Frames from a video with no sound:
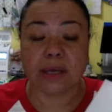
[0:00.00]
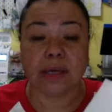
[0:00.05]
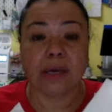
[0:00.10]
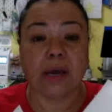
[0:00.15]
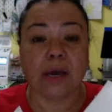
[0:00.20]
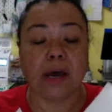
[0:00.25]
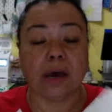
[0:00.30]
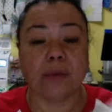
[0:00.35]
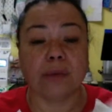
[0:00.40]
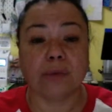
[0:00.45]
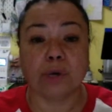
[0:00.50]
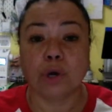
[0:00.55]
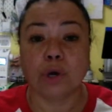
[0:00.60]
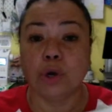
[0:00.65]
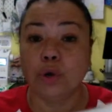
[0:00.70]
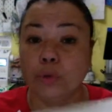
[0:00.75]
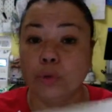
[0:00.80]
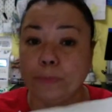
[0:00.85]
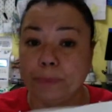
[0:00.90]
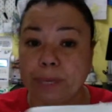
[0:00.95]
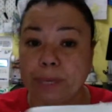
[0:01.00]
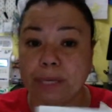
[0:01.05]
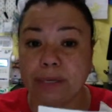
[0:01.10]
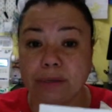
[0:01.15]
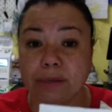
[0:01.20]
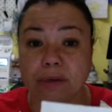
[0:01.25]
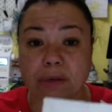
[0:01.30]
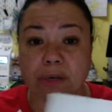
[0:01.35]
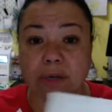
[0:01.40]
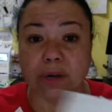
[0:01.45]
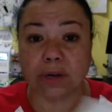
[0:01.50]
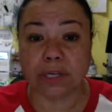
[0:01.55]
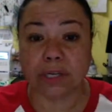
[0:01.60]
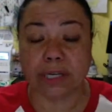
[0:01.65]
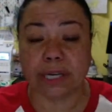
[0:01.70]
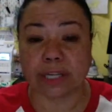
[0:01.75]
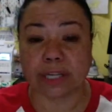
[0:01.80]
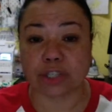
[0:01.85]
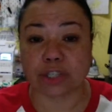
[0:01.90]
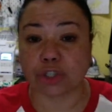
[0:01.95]
hoop it on an
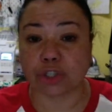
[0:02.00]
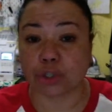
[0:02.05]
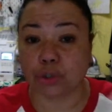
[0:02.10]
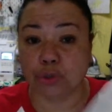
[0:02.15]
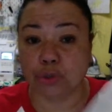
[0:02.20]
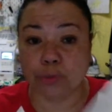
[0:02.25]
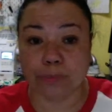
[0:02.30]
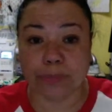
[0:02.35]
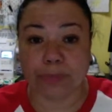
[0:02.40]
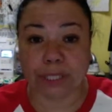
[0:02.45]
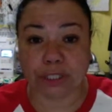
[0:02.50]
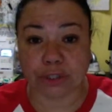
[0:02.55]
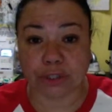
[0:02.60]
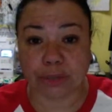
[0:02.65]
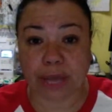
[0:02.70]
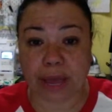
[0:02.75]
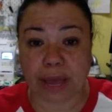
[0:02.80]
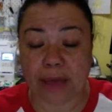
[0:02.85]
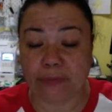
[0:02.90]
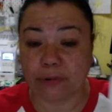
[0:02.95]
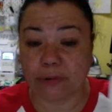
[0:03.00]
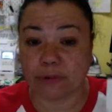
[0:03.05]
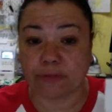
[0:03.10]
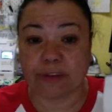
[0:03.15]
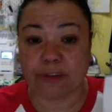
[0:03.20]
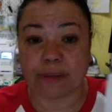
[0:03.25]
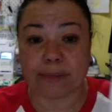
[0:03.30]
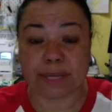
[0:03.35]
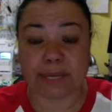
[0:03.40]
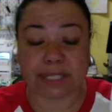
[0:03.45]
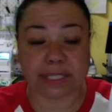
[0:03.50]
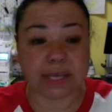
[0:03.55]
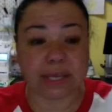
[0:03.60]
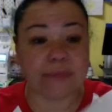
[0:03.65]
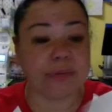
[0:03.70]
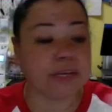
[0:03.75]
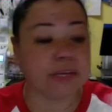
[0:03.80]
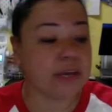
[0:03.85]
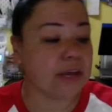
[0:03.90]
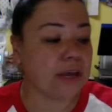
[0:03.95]
extra hoop that you have on a
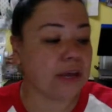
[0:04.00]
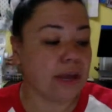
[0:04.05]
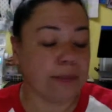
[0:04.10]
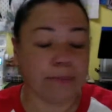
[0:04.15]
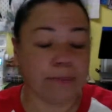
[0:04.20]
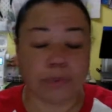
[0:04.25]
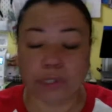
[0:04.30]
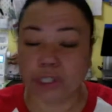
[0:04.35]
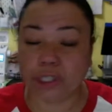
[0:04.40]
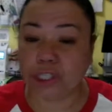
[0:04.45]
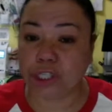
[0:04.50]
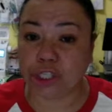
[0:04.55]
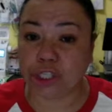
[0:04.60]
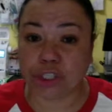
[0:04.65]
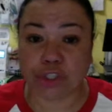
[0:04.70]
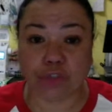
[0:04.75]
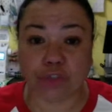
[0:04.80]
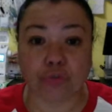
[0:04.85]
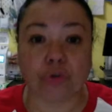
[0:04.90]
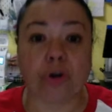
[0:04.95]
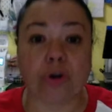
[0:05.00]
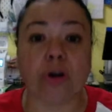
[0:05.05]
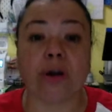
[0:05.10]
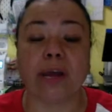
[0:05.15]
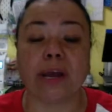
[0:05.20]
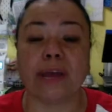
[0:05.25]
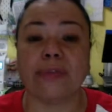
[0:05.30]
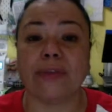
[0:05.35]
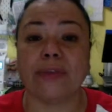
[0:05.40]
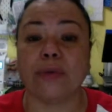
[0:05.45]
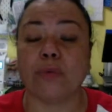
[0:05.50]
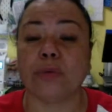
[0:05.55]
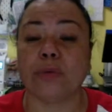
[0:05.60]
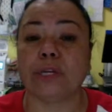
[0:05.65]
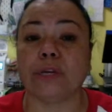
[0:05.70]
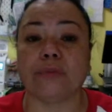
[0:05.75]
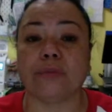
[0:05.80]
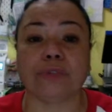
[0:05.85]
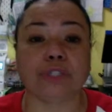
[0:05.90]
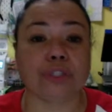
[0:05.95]
5x7 and put it in a drawer. And then
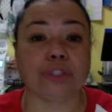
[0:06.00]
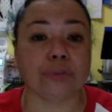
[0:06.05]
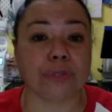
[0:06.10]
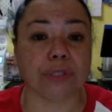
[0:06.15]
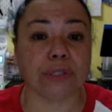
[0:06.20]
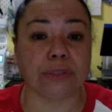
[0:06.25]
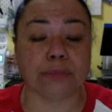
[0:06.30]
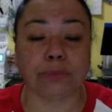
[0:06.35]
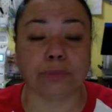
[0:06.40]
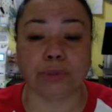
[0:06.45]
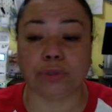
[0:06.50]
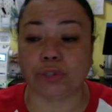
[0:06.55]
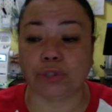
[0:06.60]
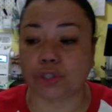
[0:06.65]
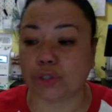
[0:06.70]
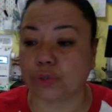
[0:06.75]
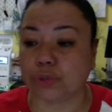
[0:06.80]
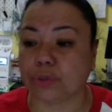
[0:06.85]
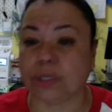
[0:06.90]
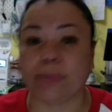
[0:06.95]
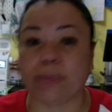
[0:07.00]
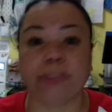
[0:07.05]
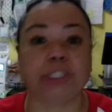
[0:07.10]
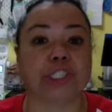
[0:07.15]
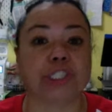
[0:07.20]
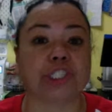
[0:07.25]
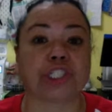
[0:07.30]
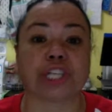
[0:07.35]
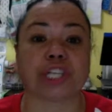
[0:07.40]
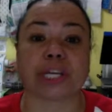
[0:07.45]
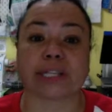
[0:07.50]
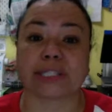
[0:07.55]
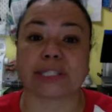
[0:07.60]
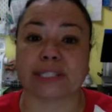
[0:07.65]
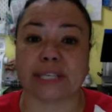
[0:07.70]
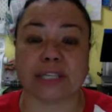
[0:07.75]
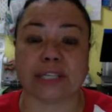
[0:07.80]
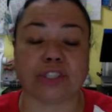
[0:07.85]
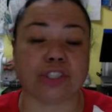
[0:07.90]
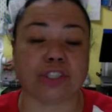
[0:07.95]
whenever you're in the mood to, let me just check the
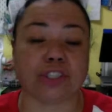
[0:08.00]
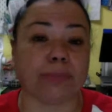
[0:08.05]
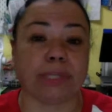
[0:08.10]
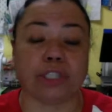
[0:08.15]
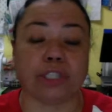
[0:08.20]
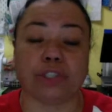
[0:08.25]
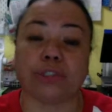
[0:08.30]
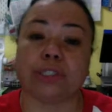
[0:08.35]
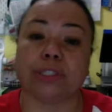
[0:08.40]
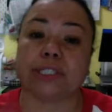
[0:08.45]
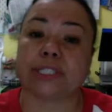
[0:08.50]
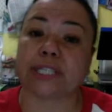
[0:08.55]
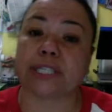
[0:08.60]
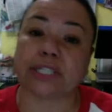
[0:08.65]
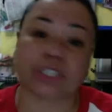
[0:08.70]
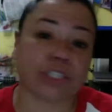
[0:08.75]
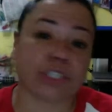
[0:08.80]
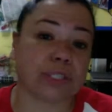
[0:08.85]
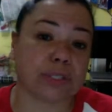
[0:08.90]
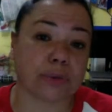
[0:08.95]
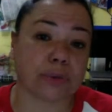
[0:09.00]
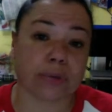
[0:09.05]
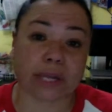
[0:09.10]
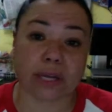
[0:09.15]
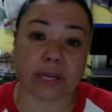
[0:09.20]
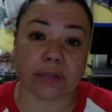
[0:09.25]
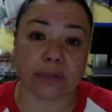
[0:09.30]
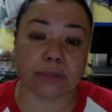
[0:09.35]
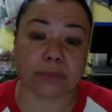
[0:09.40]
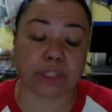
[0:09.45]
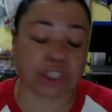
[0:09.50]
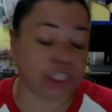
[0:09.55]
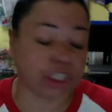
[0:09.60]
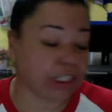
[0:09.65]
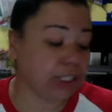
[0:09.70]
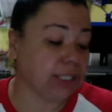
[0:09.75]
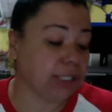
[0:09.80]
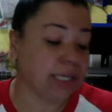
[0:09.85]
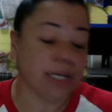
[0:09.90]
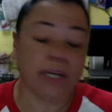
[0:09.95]
tension, make sure the tension's okay on the
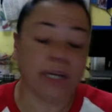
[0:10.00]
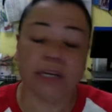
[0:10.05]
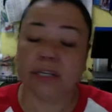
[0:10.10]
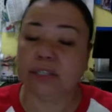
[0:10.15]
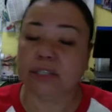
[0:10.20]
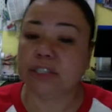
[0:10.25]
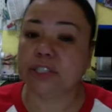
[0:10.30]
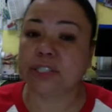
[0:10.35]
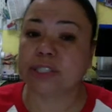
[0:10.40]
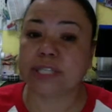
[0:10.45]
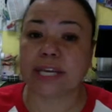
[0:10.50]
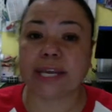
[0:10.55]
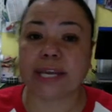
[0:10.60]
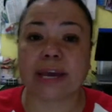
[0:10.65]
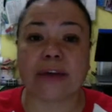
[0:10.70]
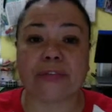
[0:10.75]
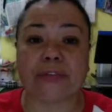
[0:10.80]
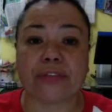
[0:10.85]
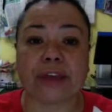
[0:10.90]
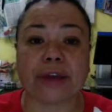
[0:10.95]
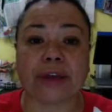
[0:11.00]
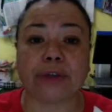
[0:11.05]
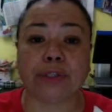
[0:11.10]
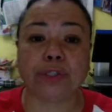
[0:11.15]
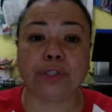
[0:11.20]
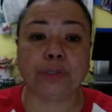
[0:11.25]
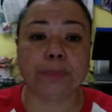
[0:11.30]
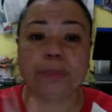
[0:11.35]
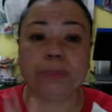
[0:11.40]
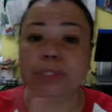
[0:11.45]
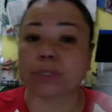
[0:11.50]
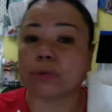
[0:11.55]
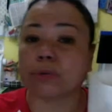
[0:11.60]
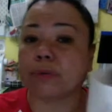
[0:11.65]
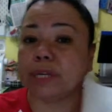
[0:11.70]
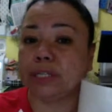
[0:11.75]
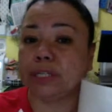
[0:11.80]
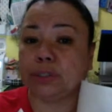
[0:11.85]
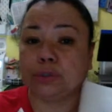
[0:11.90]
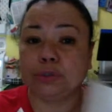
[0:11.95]
machine. Just take out that hoop. It's
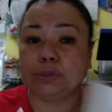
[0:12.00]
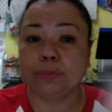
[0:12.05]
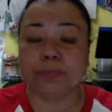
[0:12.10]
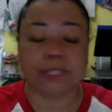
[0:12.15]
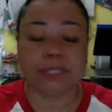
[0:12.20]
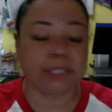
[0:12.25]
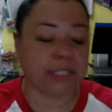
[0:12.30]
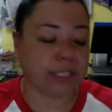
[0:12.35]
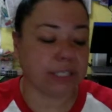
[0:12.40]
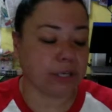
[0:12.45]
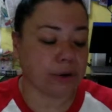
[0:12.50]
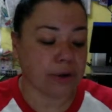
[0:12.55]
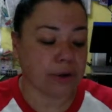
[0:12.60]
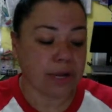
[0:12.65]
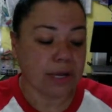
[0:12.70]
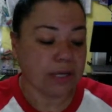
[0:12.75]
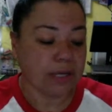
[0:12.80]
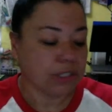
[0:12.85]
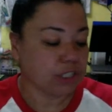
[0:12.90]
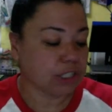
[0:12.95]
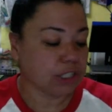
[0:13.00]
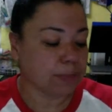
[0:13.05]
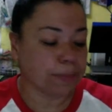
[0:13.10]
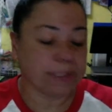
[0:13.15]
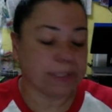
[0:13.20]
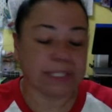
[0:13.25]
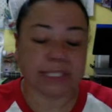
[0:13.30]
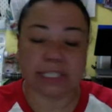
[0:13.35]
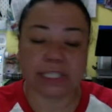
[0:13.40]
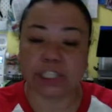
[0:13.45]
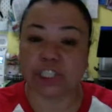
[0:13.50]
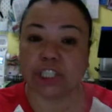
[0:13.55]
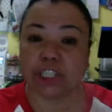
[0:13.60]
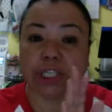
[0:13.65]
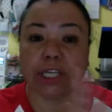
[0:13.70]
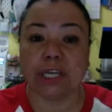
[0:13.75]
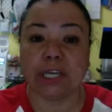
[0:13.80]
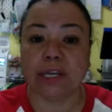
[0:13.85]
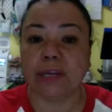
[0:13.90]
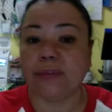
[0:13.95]
already hooped in here. Just position
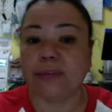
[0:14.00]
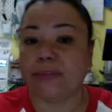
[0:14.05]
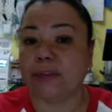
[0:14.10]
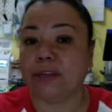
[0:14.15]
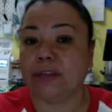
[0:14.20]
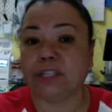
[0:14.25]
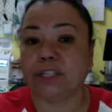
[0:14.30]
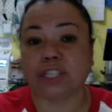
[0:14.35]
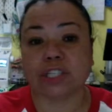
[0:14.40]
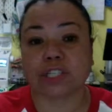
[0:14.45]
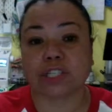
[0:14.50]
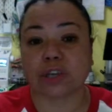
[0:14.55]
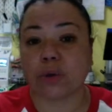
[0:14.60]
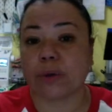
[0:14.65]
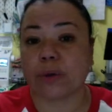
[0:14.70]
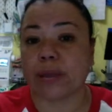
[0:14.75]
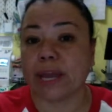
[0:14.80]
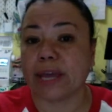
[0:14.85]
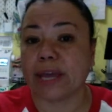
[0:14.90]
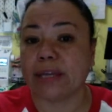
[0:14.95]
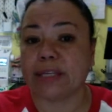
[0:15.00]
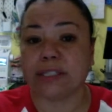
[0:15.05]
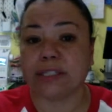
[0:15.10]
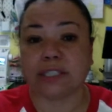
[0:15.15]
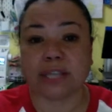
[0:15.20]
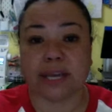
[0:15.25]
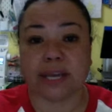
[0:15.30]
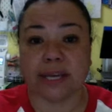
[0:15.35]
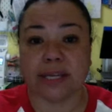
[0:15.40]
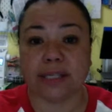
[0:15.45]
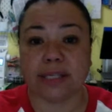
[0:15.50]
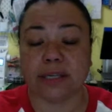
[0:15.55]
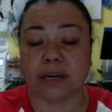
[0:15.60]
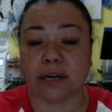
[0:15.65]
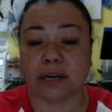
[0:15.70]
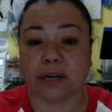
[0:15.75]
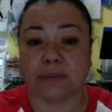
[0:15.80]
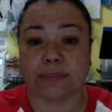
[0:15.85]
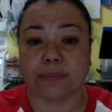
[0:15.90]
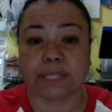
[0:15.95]
it and then just go ahead
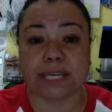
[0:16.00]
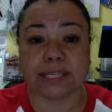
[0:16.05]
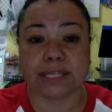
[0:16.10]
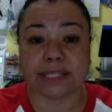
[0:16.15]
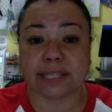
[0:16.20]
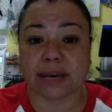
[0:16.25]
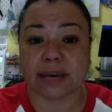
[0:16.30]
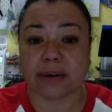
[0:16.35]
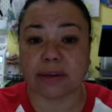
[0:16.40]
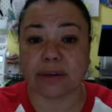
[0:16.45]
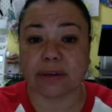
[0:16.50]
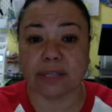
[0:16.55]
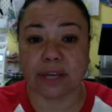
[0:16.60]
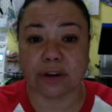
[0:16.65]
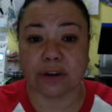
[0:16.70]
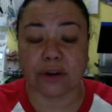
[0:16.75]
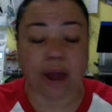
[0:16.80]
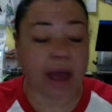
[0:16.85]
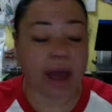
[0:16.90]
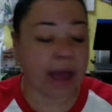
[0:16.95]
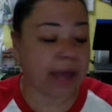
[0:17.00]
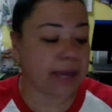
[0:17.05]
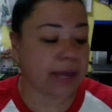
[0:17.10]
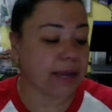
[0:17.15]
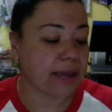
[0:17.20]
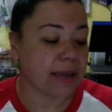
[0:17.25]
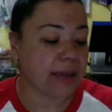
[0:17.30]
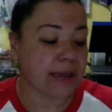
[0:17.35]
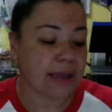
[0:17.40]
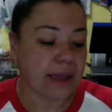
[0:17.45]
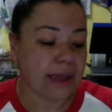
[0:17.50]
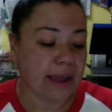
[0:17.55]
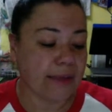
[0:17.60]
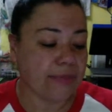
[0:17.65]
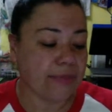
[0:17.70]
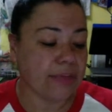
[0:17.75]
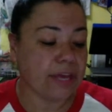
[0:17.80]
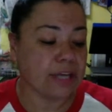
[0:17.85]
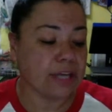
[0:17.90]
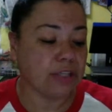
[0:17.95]
and test out a letter I. And
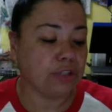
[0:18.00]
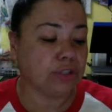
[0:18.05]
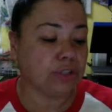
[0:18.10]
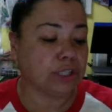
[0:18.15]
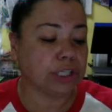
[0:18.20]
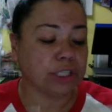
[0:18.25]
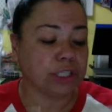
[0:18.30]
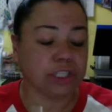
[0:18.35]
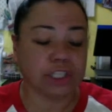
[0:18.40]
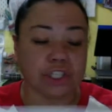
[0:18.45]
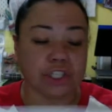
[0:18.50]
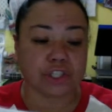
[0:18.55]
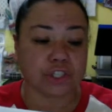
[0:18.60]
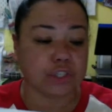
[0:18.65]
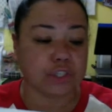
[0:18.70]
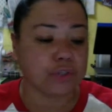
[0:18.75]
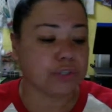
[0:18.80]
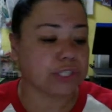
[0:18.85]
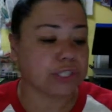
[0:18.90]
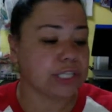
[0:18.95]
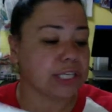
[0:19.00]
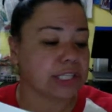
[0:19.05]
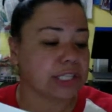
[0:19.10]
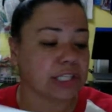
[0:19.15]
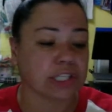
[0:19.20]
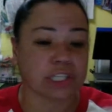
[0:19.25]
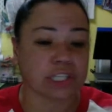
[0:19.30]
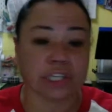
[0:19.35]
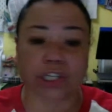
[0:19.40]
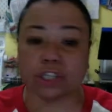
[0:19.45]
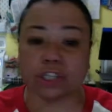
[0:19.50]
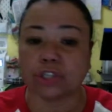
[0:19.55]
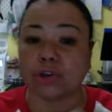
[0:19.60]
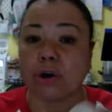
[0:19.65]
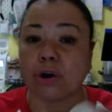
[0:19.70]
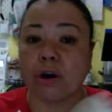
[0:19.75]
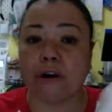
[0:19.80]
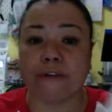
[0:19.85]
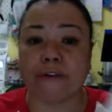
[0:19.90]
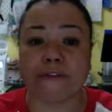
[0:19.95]
then you can just use this until it's
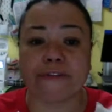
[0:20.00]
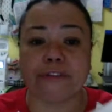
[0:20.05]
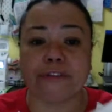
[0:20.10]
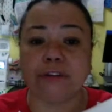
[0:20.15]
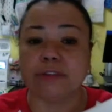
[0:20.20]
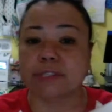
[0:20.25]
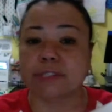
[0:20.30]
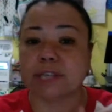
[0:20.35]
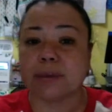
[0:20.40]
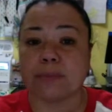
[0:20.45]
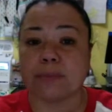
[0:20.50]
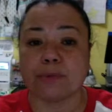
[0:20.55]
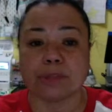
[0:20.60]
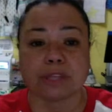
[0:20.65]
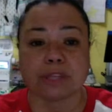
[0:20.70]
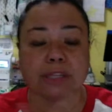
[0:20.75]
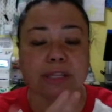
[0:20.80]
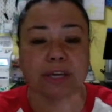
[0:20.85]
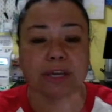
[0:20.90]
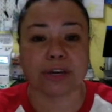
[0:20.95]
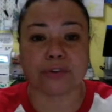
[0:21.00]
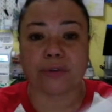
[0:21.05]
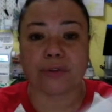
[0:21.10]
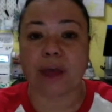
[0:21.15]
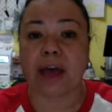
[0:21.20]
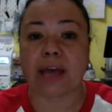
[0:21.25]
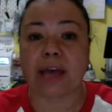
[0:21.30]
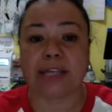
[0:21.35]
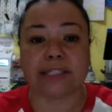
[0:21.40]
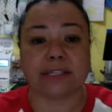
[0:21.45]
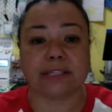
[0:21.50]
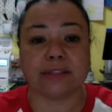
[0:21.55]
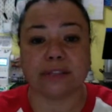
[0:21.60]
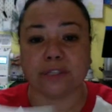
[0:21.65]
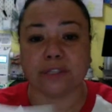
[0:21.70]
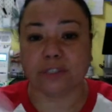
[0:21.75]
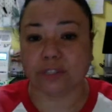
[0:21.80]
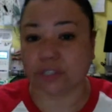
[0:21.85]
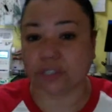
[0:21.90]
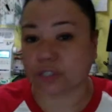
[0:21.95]
all filled up with the letter I's, and then
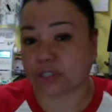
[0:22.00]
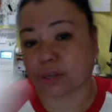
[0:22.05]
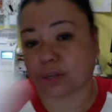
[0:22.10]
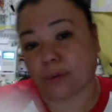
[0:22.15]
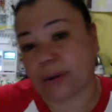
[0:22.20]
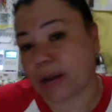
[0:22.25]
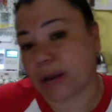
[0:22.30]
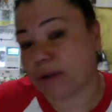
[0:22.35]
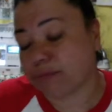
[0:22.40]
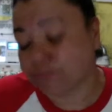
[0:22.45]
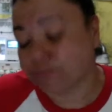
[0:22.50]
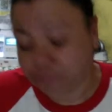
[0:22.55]
you just throw it out.